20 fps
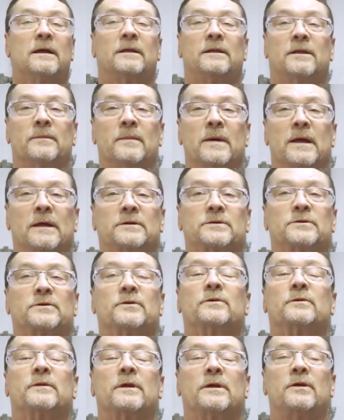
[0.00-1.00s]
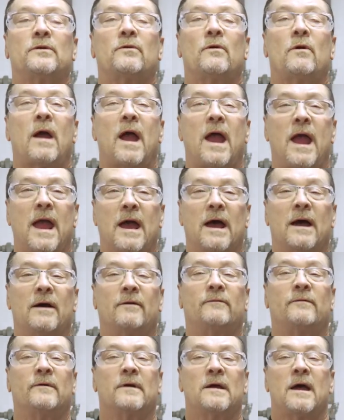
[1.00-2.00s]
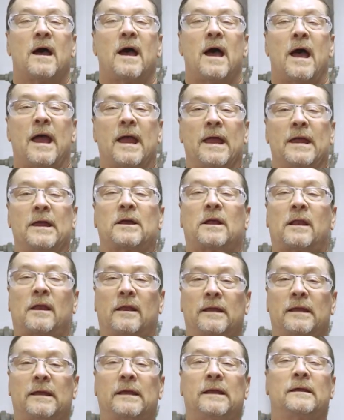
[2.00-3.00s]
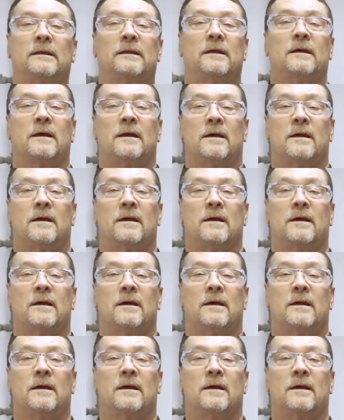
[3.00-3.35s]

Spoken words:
to make sure that you have a clean